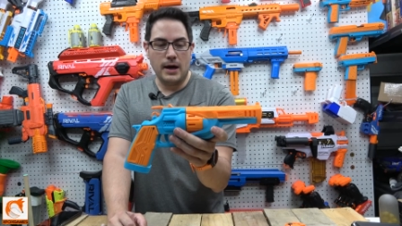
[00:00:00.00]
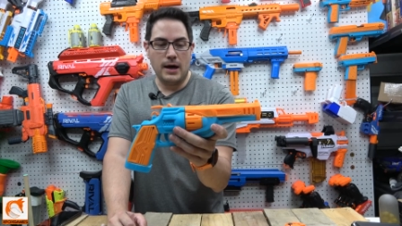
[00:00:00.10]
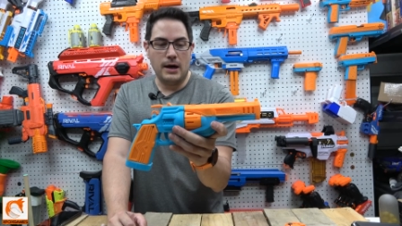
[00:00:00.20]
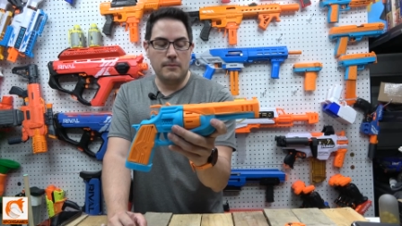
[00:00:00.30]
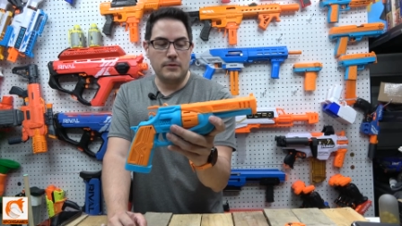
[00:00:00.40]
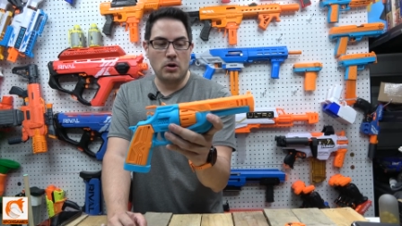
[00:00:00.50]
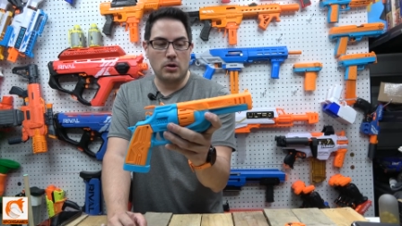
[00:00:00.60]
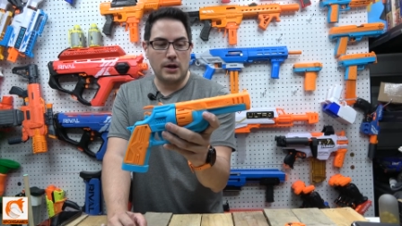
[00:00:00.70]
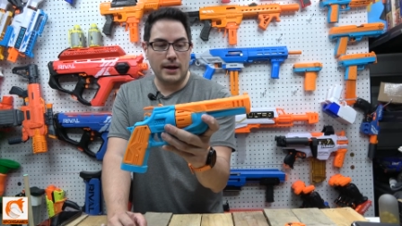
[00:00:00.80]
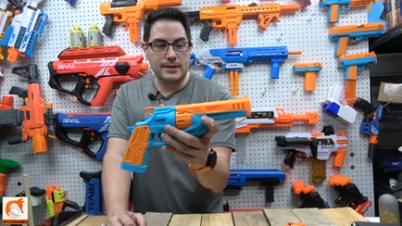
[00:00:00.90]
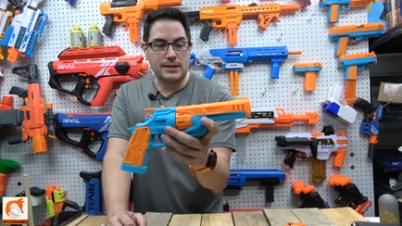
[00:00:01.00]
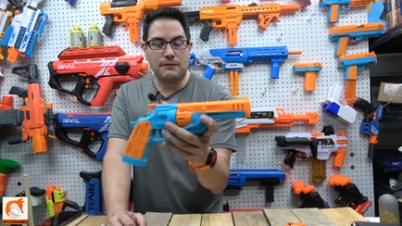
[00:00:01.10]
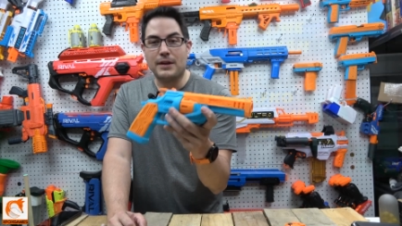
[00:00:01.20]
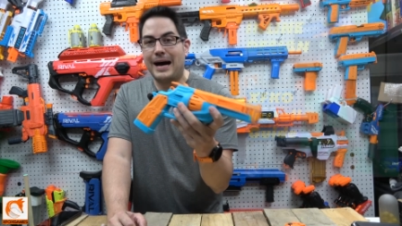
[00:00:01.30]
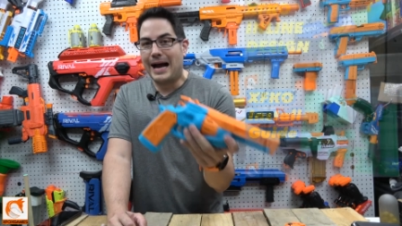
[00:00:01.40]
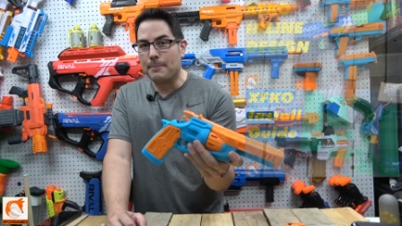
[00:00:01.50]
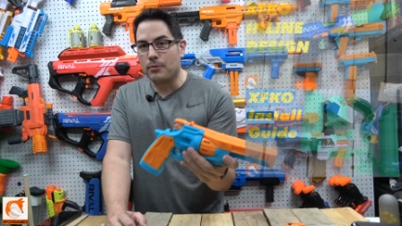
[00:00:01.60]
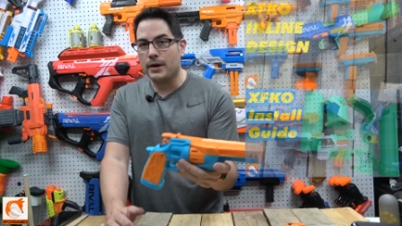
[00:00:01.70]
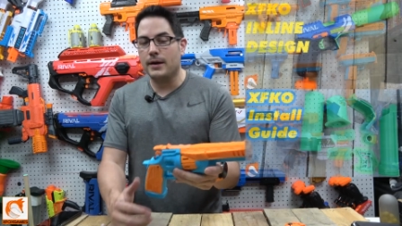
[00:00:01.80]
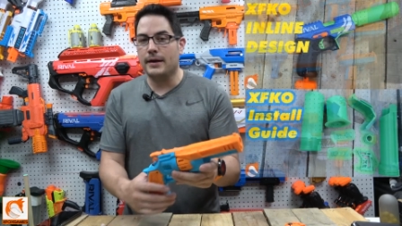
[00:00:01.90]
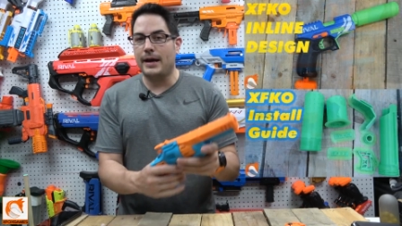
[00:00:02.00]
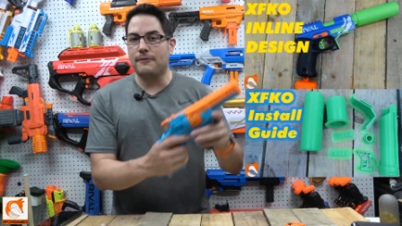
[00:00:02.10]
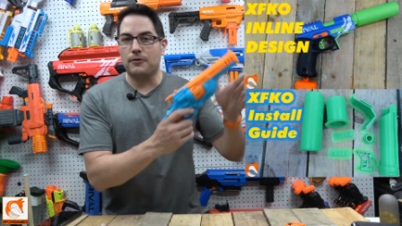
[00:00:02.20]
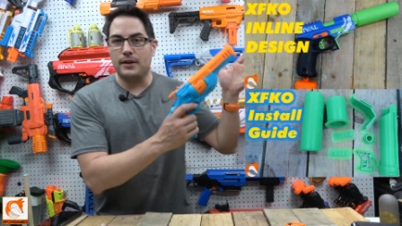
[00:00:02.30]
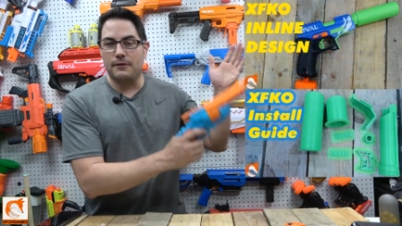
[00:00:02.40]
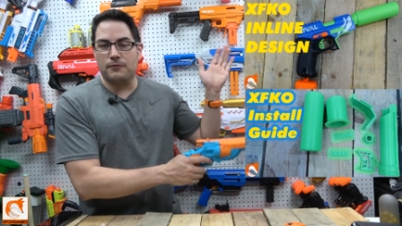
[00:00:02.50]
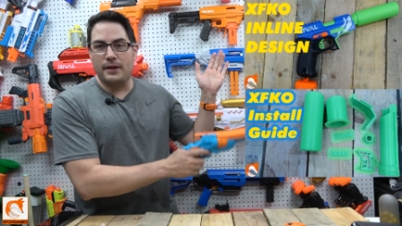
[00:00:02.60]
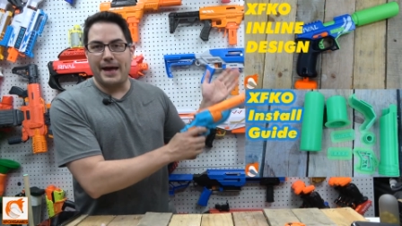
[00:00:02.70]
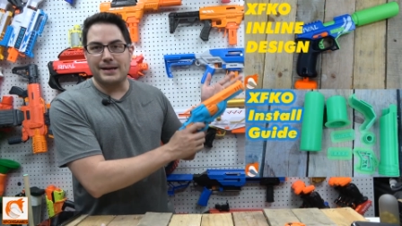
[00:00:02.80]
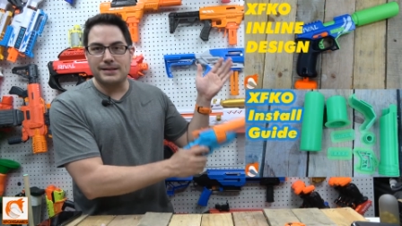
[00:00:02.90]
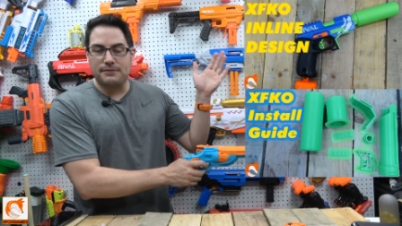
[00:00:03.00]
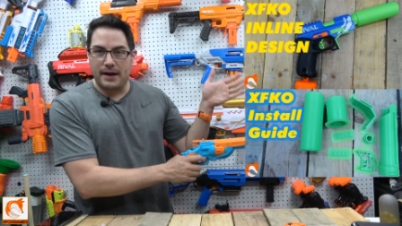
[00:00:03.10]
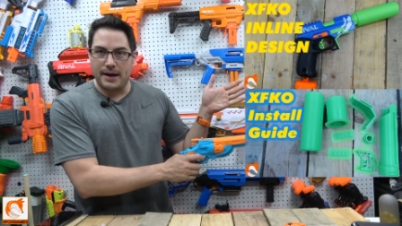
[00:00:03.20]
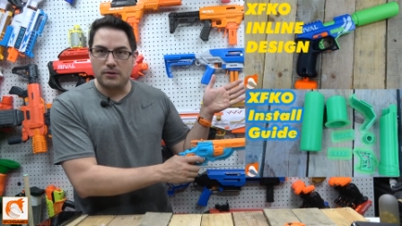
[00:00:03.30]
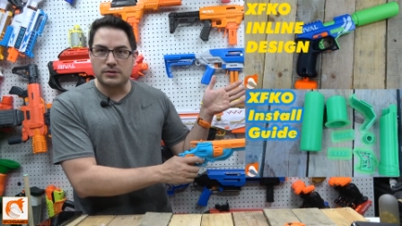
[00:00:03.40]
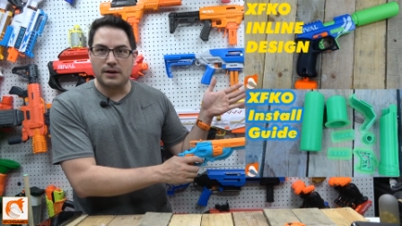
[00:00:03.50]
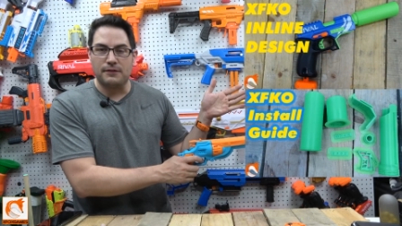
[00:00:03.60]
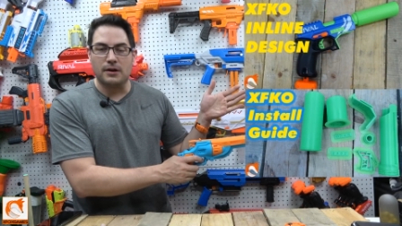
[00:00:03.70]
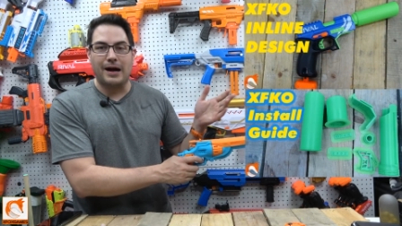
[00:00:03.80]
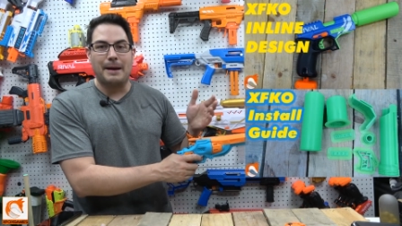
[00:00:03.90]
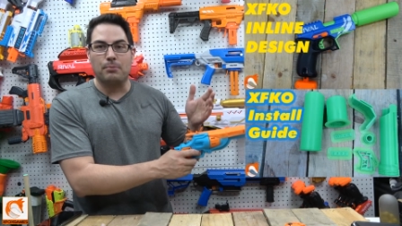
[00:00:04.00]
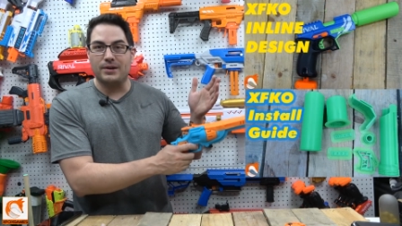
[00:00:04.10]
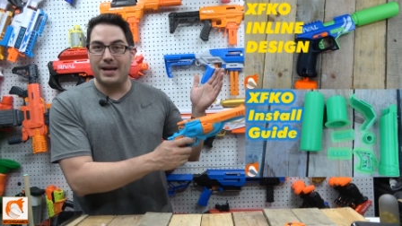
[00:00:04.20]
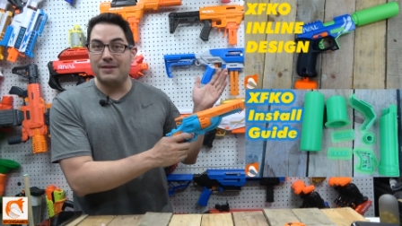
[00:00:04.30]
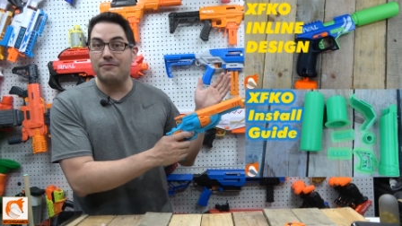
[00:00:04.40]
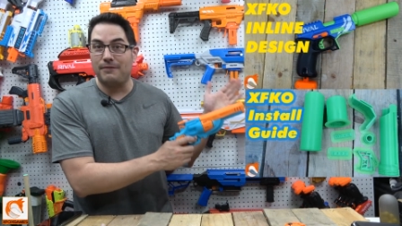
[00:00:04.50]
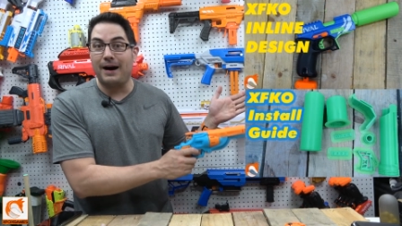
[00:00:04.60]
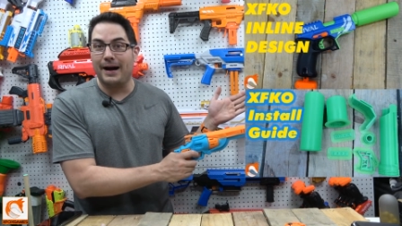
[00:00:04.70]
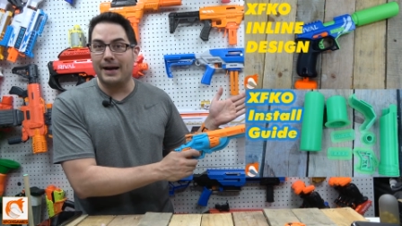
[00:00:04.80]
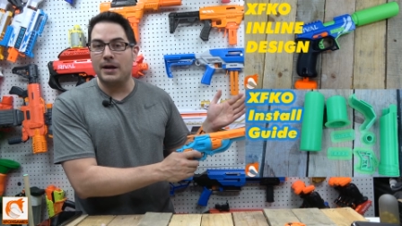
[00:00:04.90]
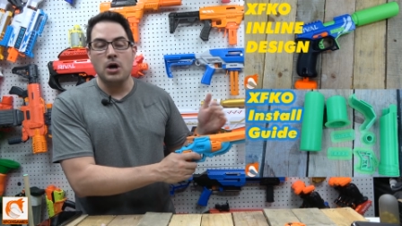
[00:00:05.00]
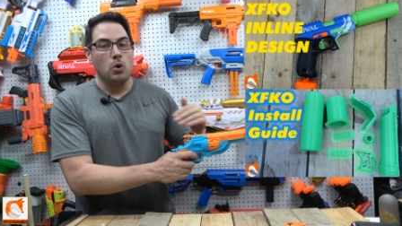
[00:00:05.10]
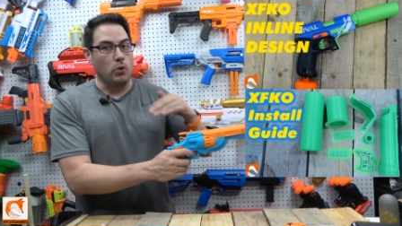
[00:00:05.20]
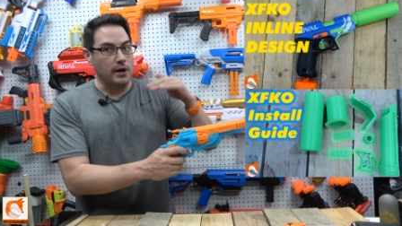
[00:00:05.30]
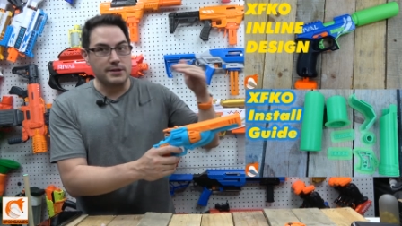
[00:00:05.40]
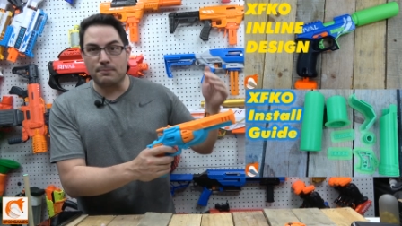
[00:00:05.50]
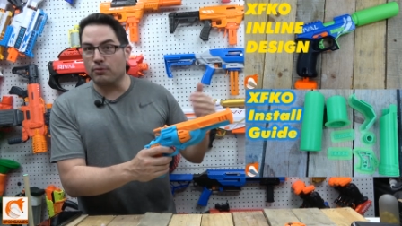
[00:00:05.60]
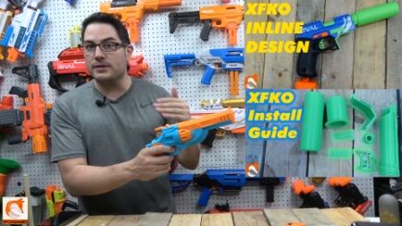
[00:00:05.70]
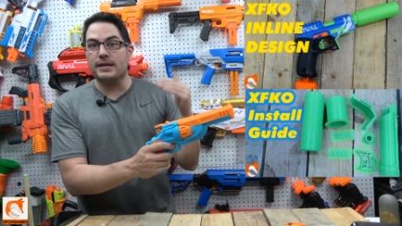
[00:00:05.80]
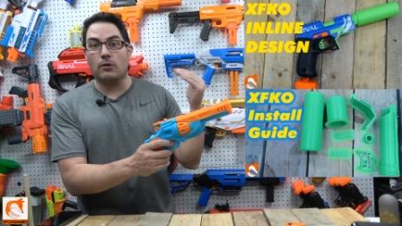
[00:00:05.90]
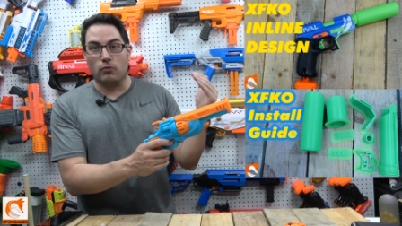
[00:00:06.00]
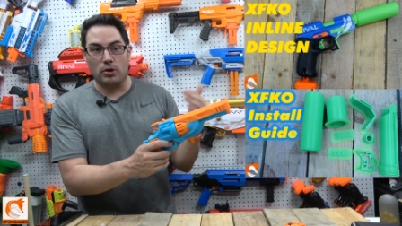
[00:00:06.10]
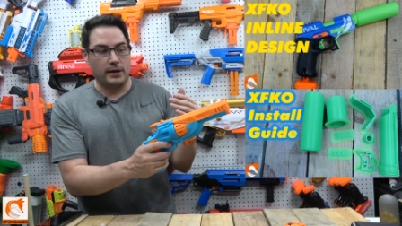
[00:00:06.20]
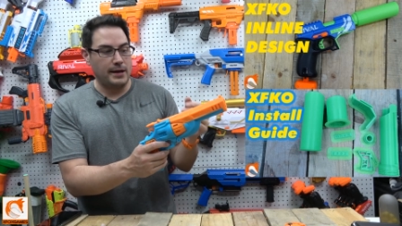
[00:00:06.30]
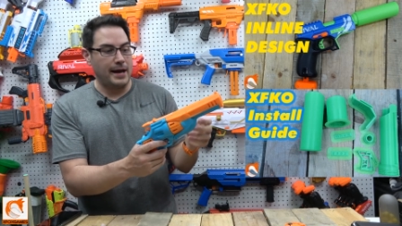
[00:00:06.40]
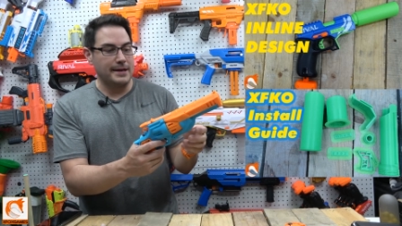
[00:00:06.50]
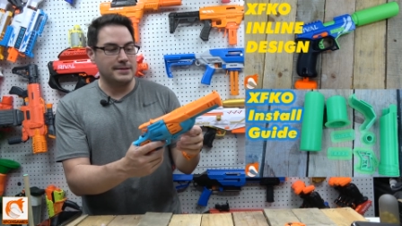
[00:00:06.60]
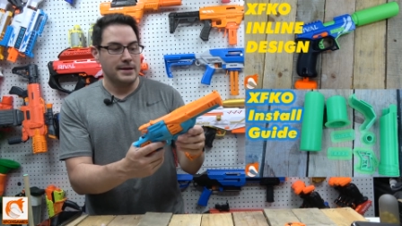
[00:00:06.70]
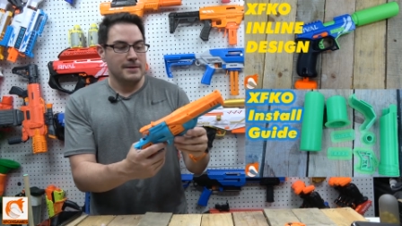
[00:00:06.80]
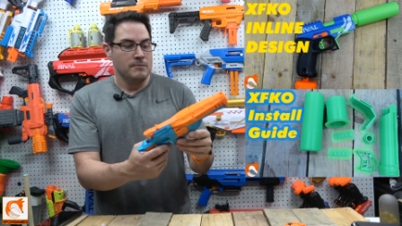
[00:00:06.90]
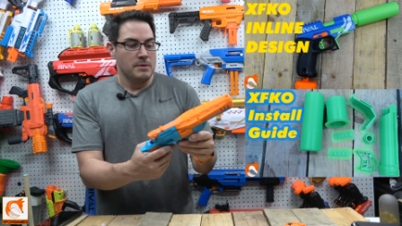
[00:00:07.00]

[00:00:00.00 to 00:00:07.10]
Um, you know, a lot of the stuff that I print again for the for the XFox stuff here, I print in fine, where it's printing really nice